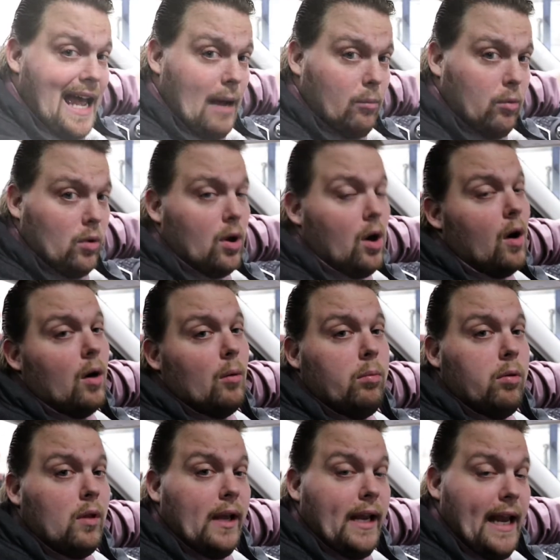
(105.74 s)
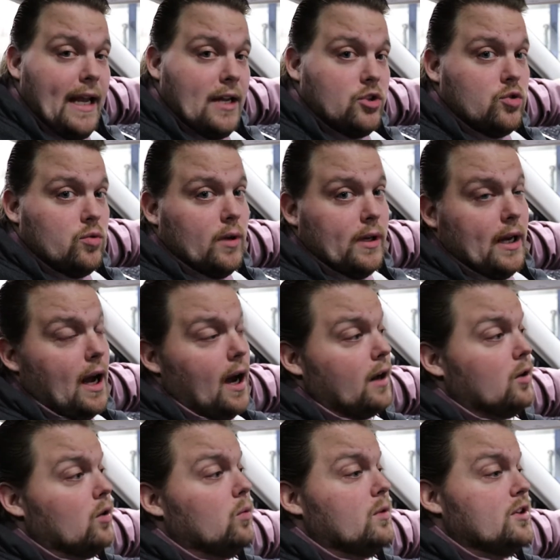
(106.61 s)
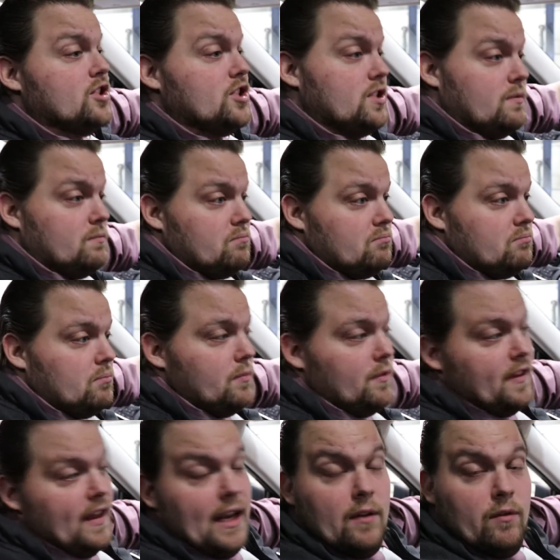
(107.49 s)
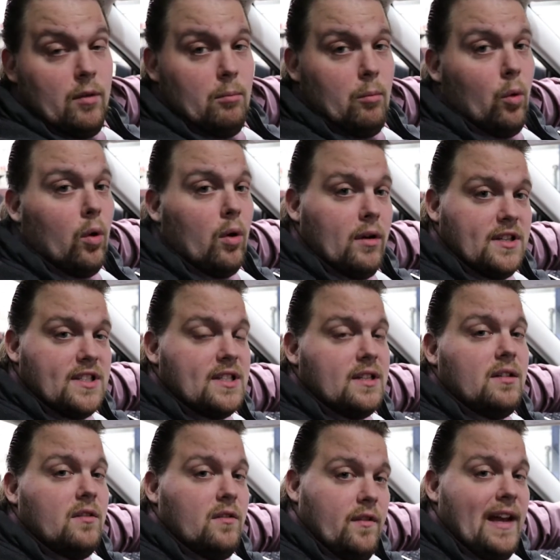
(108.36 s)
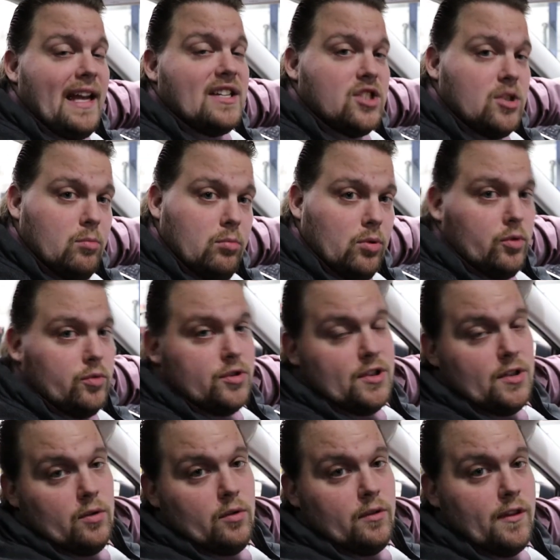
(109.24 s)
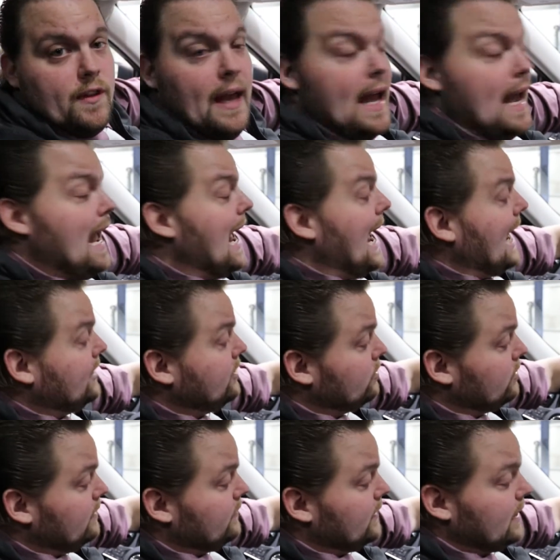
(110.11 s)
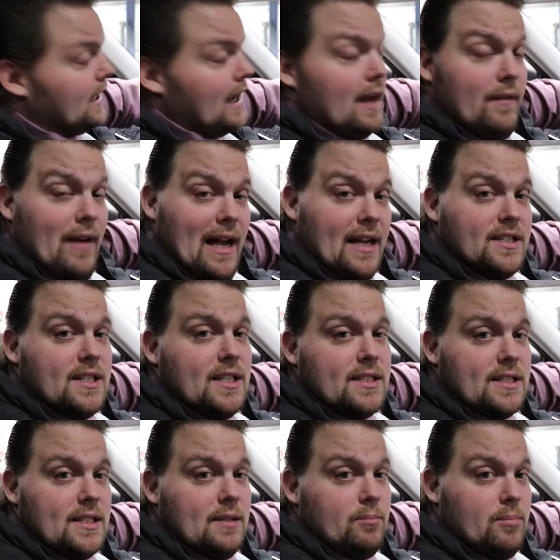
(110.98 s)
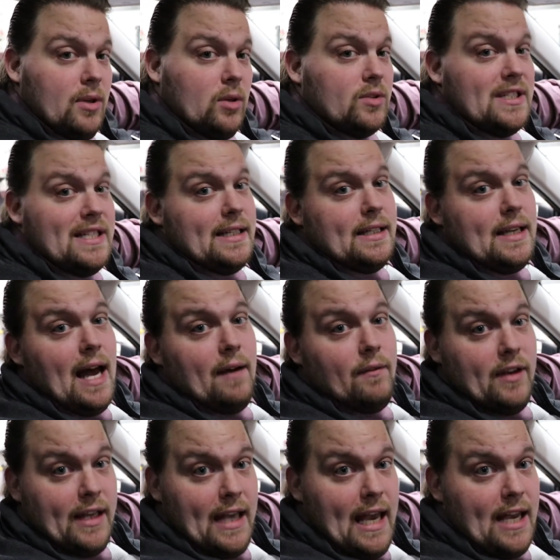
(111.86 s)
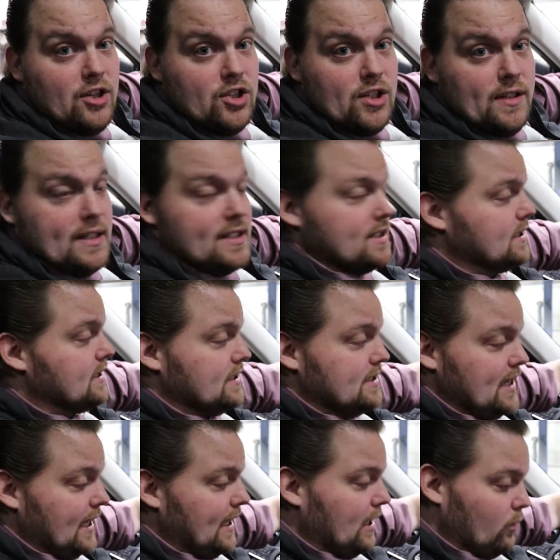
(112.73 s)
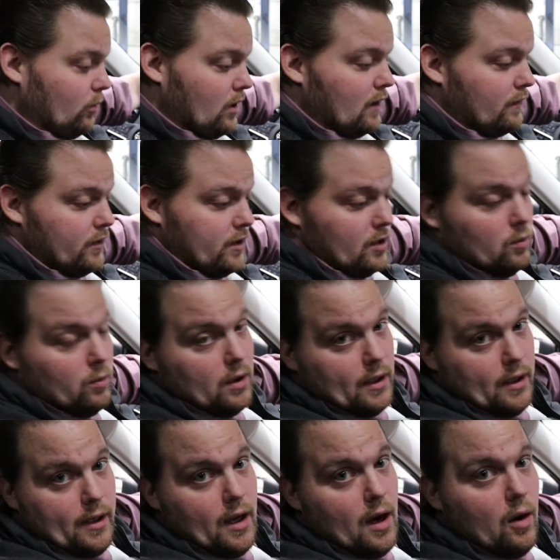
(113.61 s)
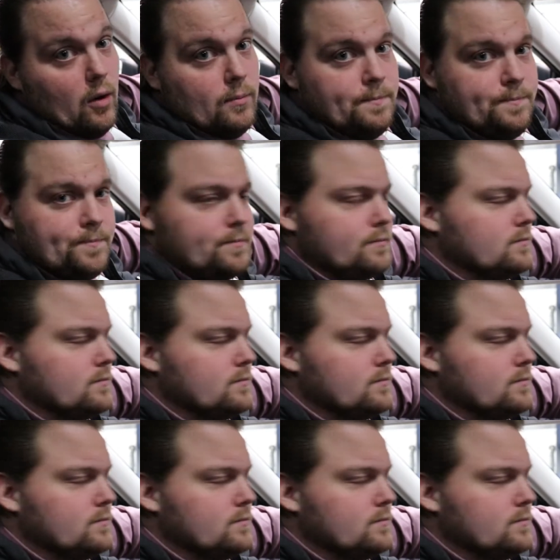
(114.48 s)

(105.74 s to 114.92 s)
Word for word: to Apple CarPlay, Android Auto, which think of them more as an advanced Bluetooth. And you're even going to have access to built-in navigation that's going to take you wherever you want to go.